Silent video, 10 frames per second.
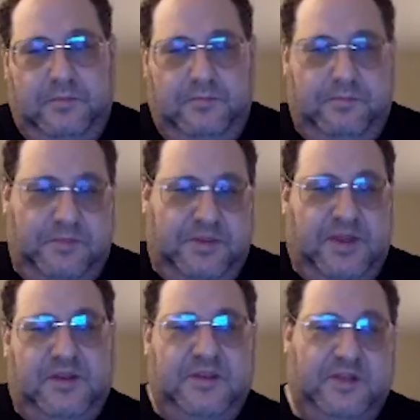
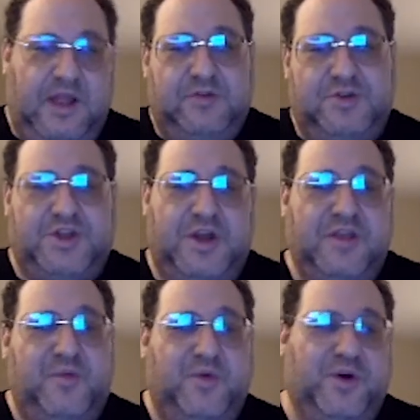Scientists like to share
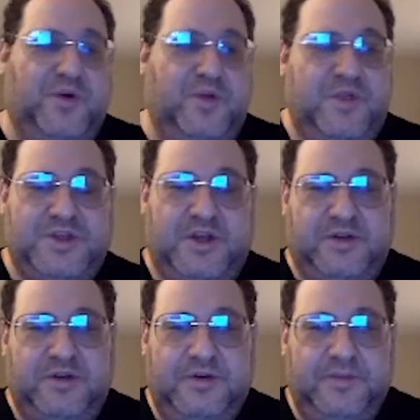the work with each
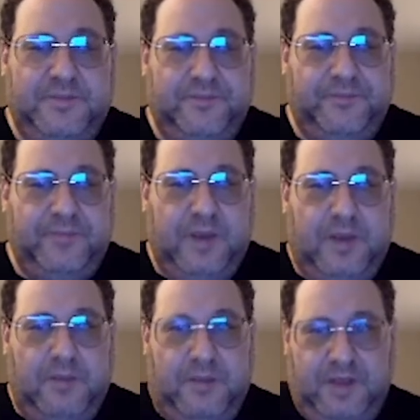other,
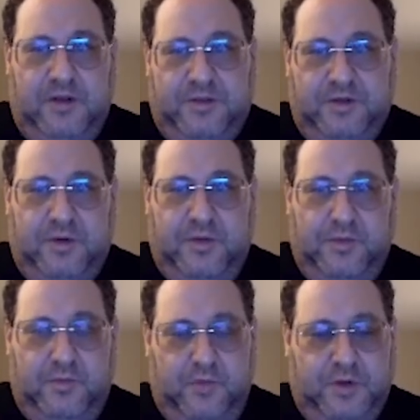but they also
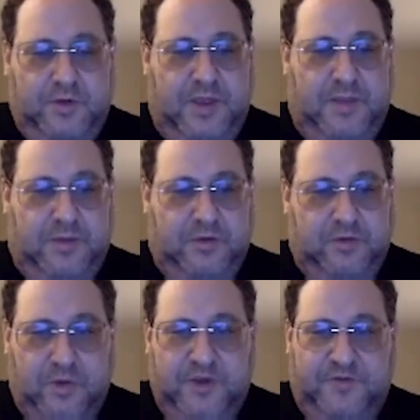want to be able to
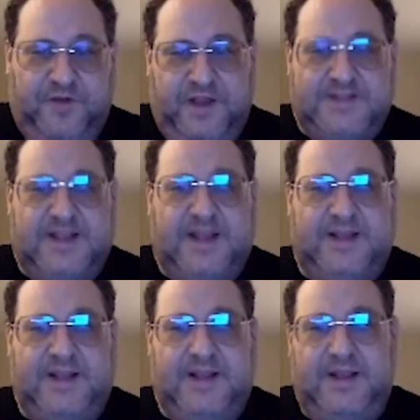modify
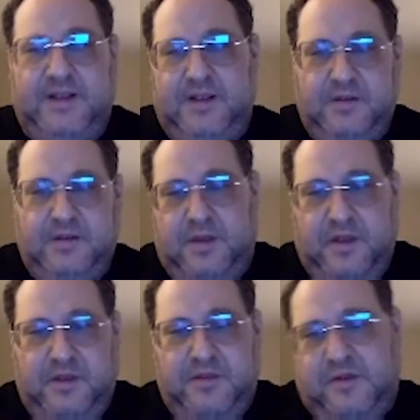slightly
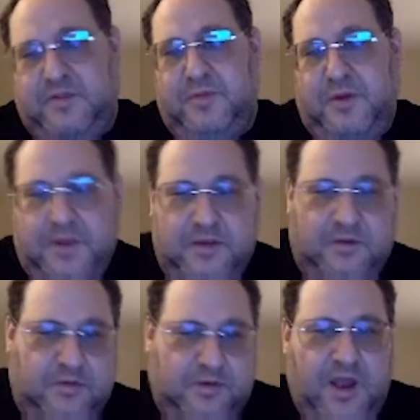the experiments
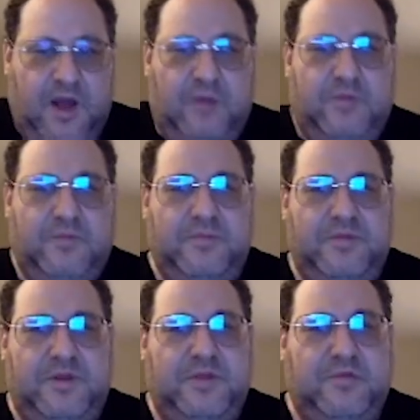to see how
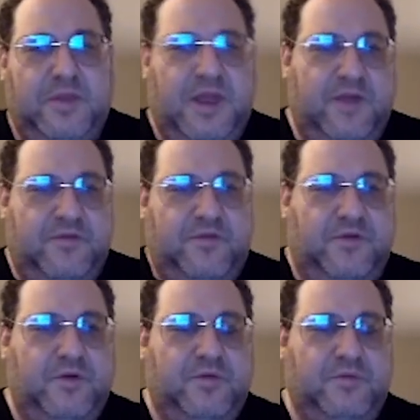things will behave if you